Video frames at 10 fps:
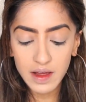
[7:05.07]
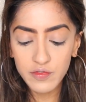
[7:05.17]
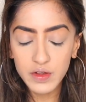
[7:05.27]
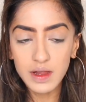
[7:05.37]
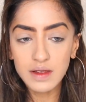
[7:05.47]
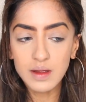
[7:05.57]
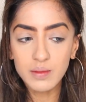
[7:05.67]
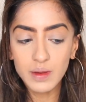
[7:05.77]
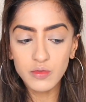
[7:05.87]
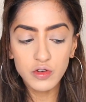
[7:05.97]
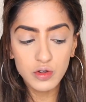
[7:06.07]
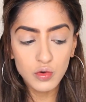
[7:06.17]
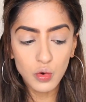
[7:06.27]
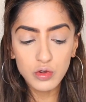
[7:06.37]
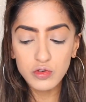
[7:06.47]
I feel like sometimes you can
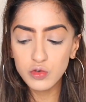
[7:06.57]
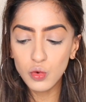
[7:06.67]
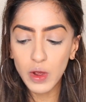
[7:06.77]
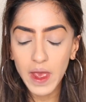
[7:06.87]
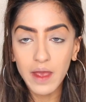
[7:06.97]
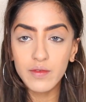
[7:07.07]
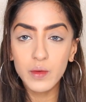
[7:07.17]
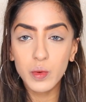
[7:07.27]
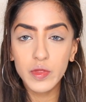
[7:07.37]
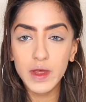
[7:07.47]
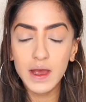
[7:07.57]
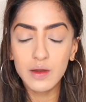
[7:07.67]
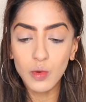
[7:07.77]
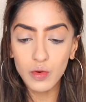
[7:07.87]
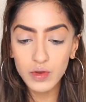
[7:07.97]
go so heavy with it and
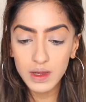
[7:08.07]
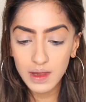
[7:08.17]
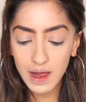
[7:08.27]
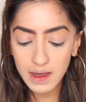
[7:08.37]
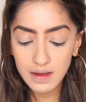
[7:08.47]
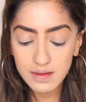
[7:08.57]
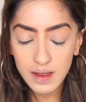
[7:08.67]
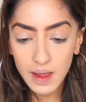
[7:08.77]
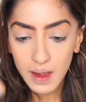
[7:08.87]
not realise,